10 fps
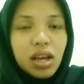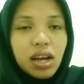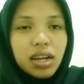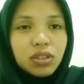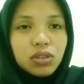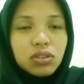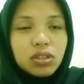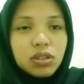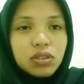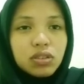I chose
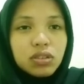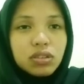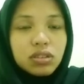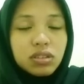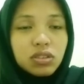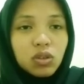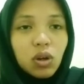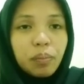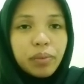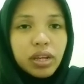this
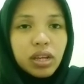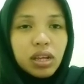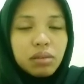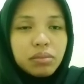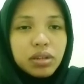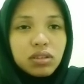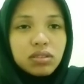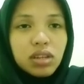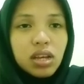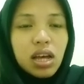topic
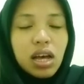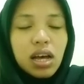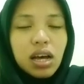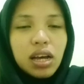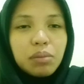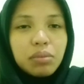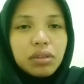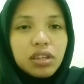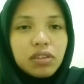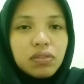because I
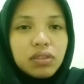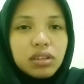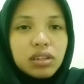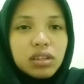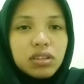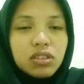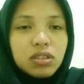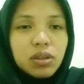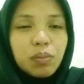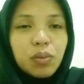believe it
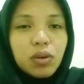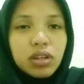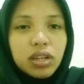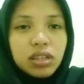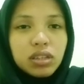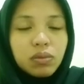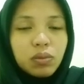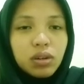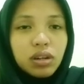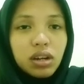is important
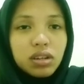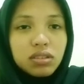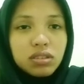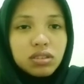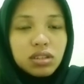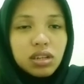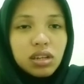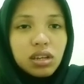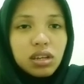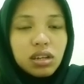for us
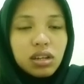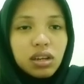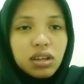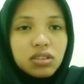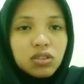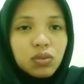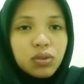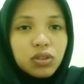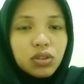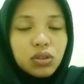as
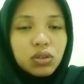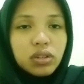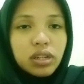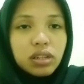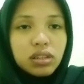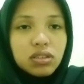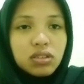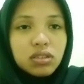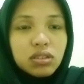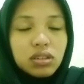future
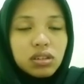English